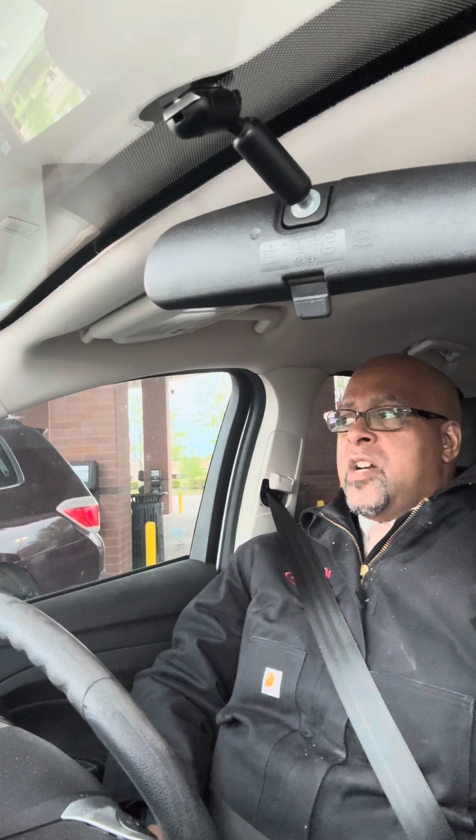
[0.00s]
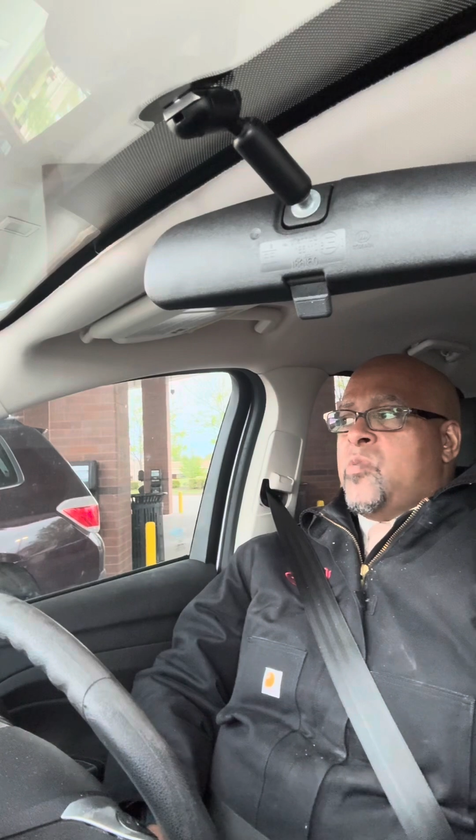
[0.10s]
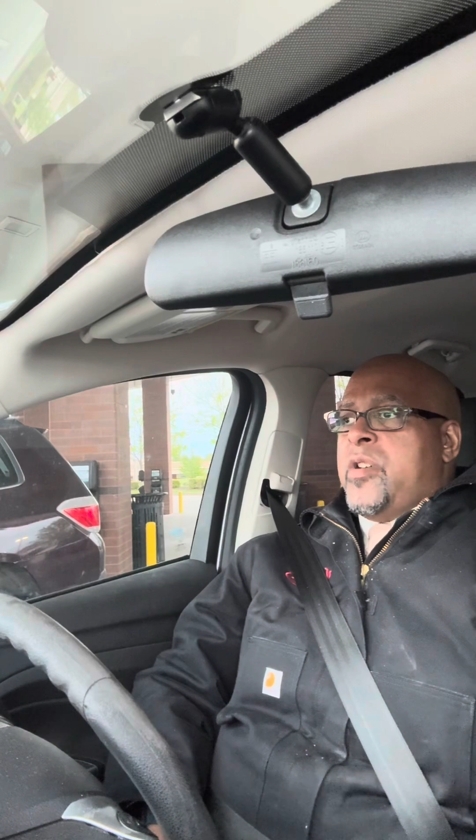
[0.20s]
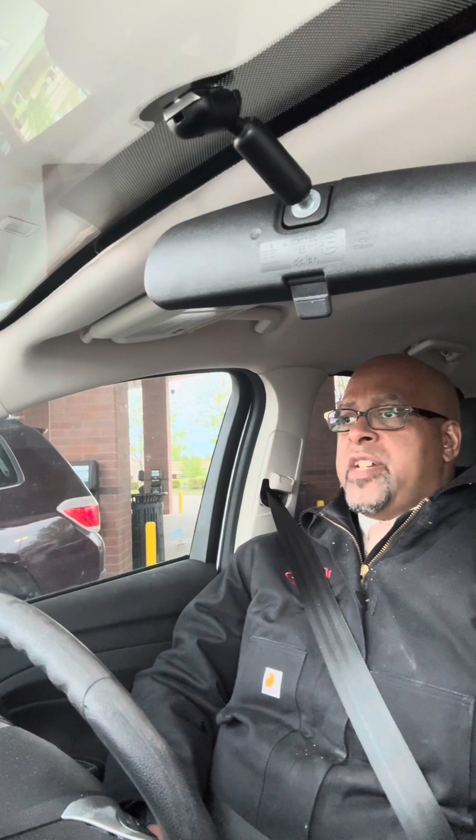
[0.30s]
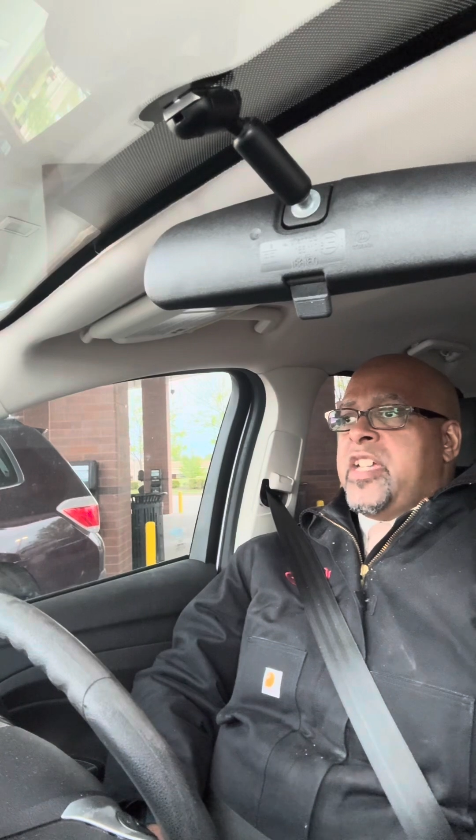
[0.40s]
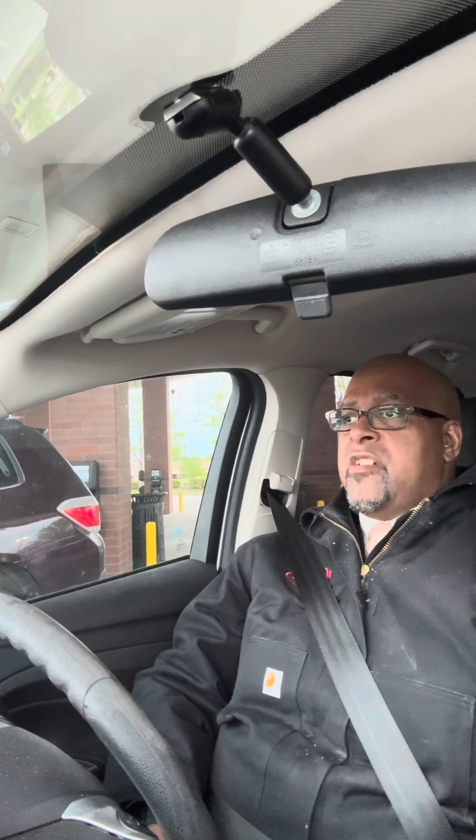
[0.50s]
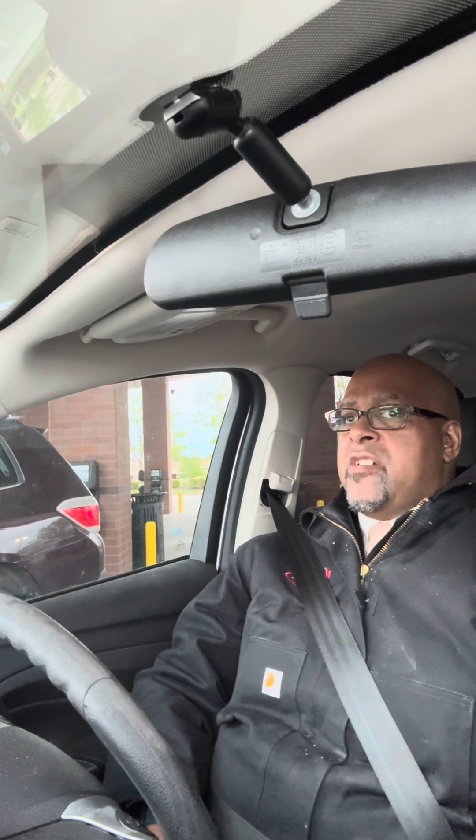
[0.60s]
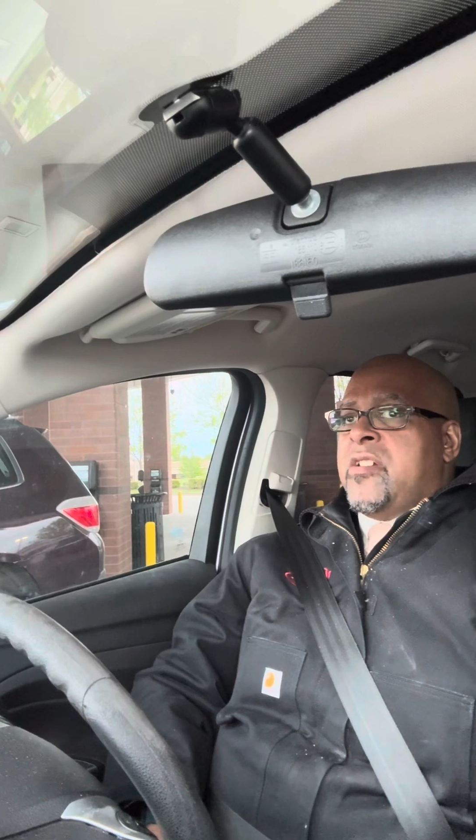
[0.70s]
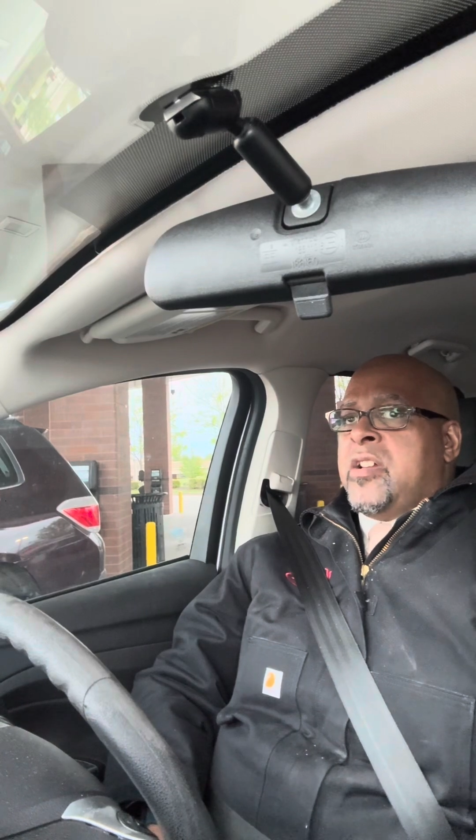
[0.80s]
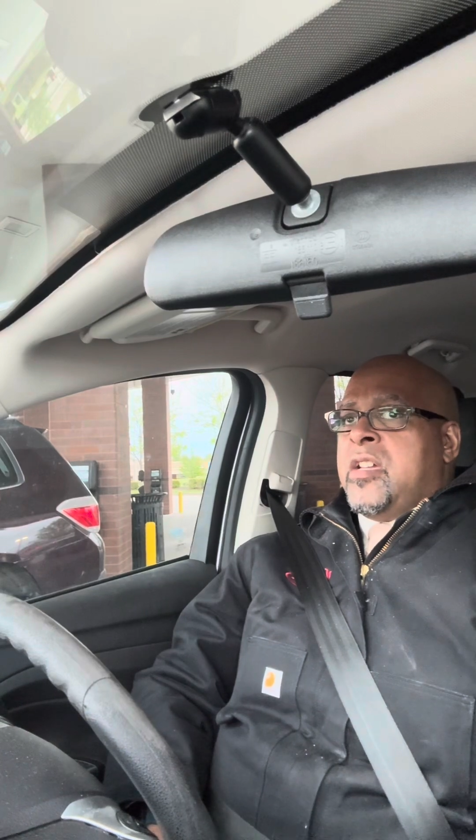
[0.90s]
don't want to
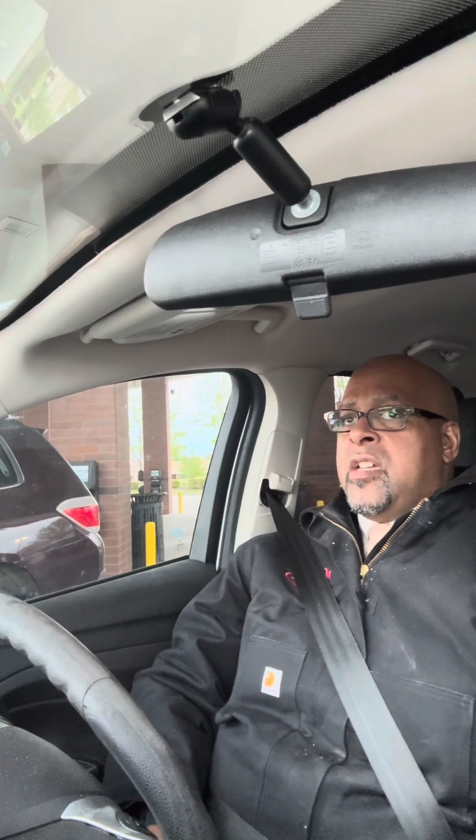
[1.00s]
hear